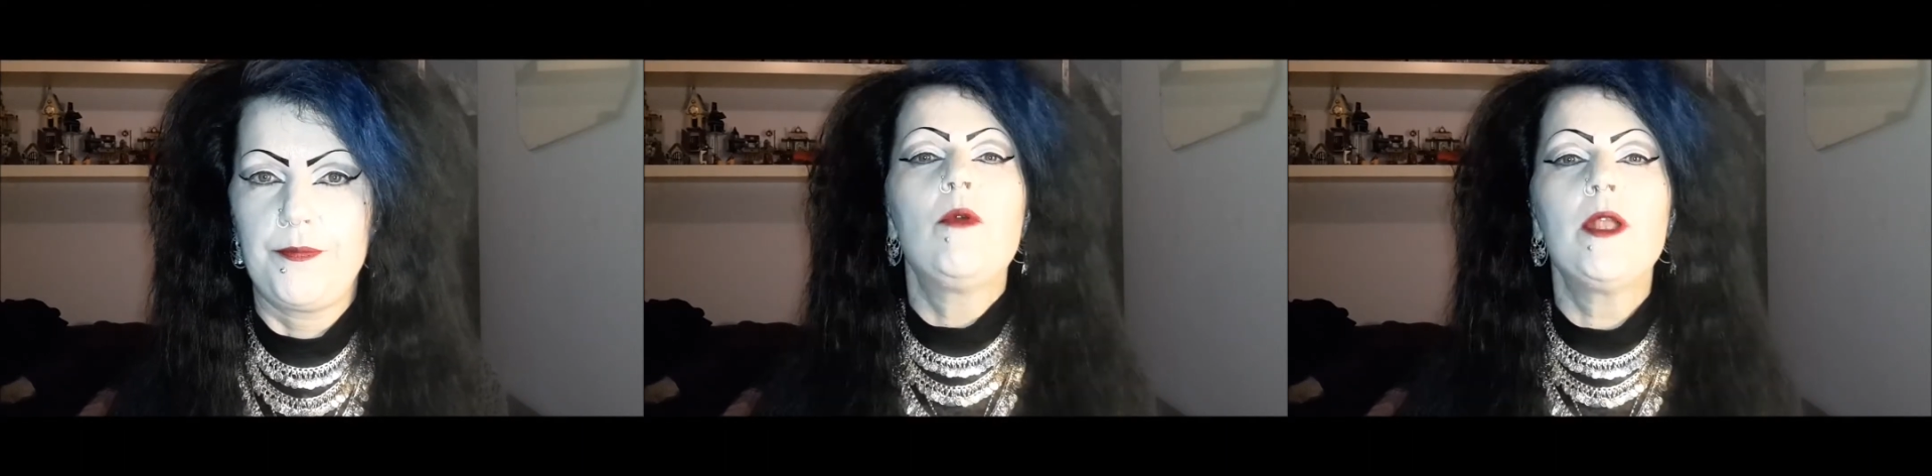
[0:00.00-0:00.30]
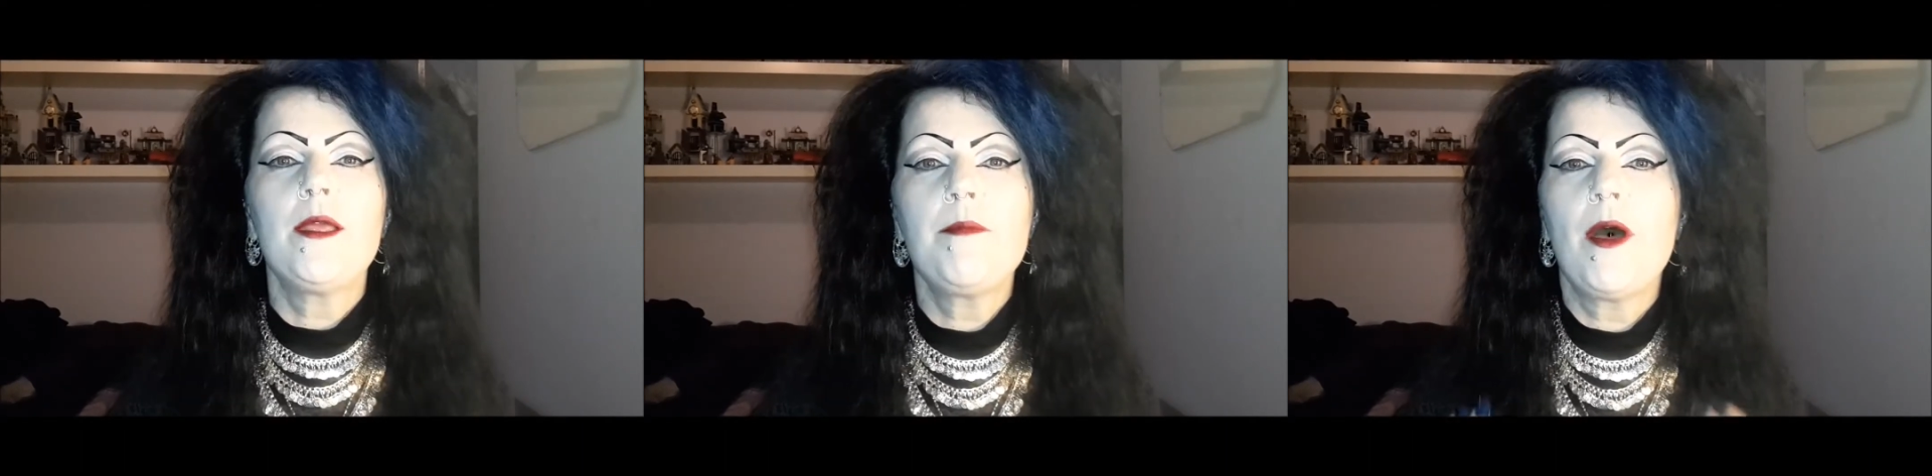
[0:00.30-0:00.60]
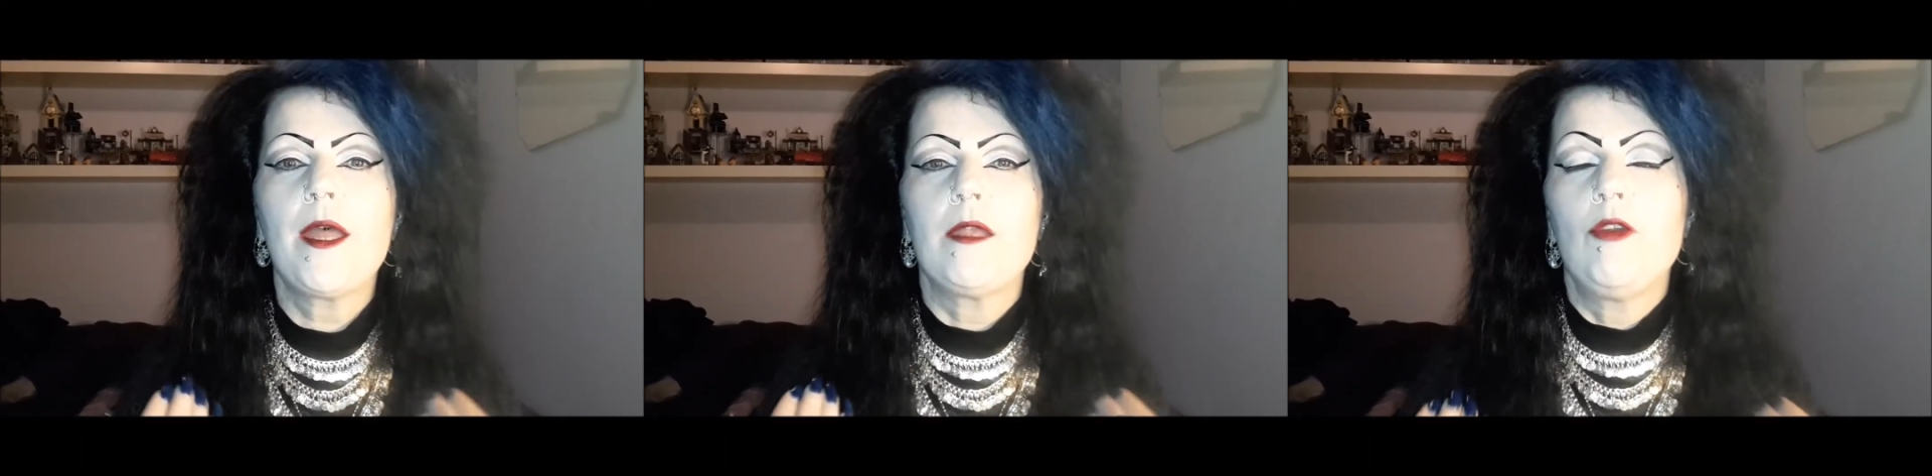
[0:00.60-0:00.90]
Well, in
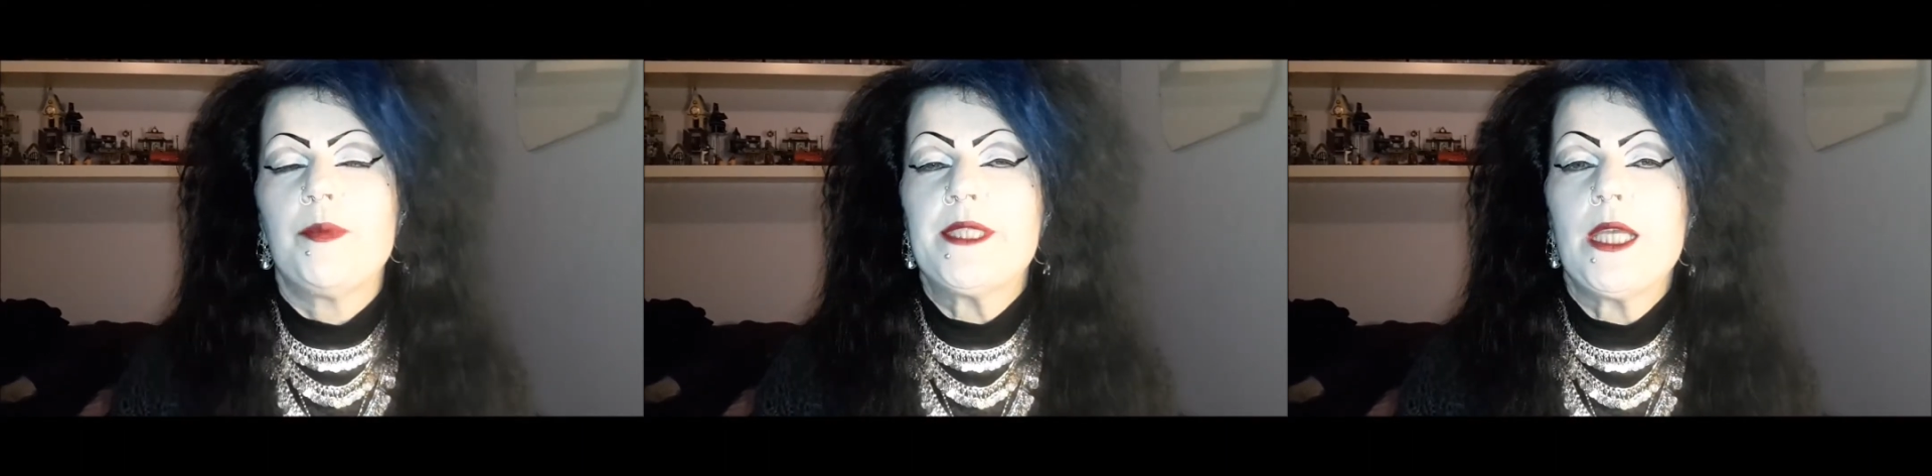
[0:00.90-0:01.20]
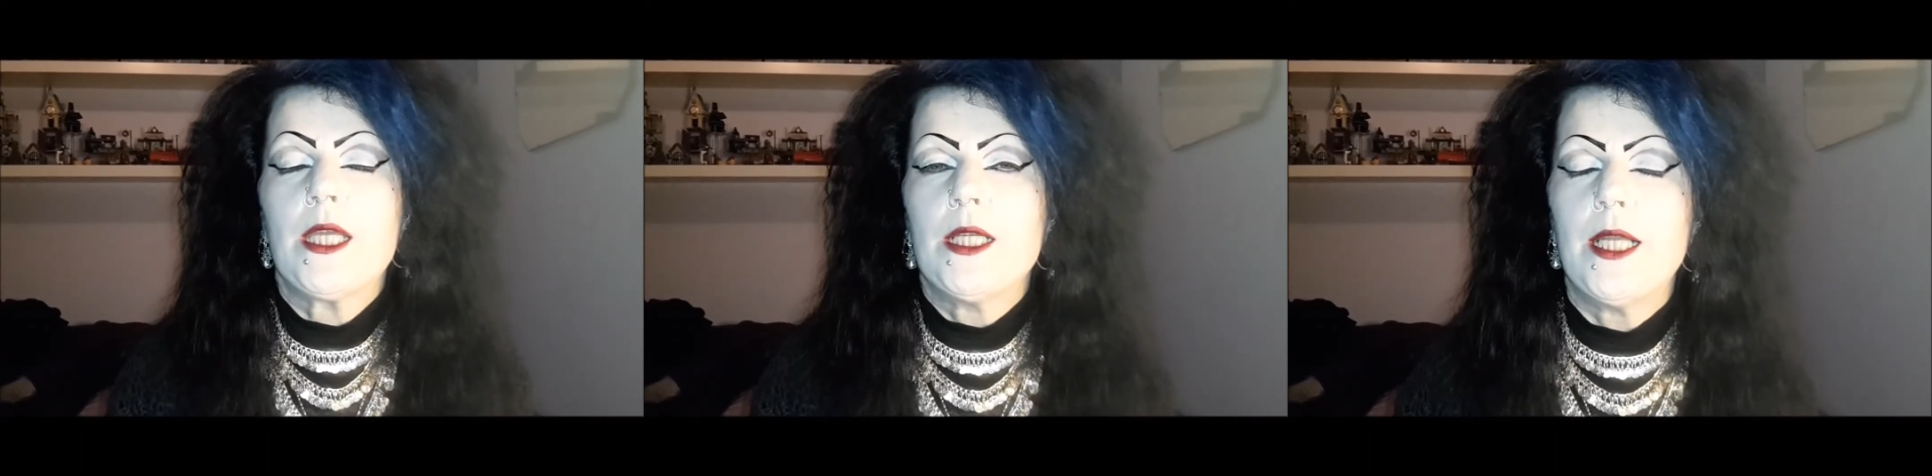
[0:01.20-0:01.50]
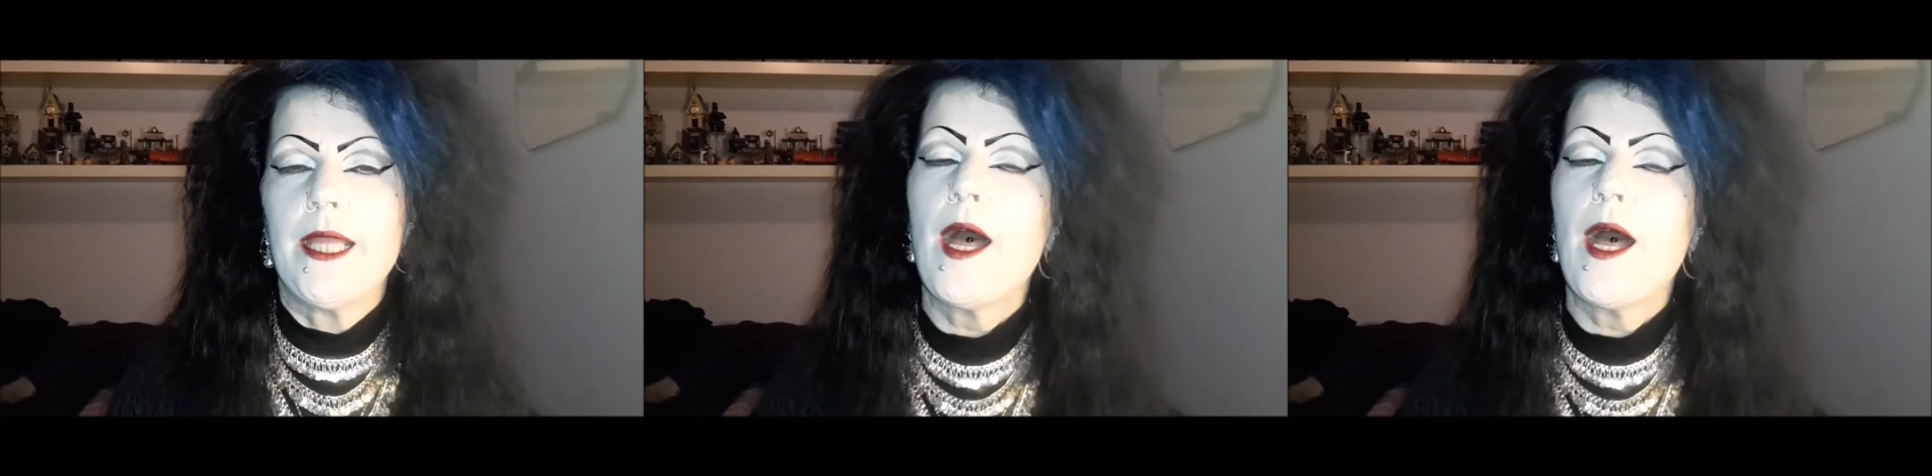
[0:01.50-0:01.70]
my not particularly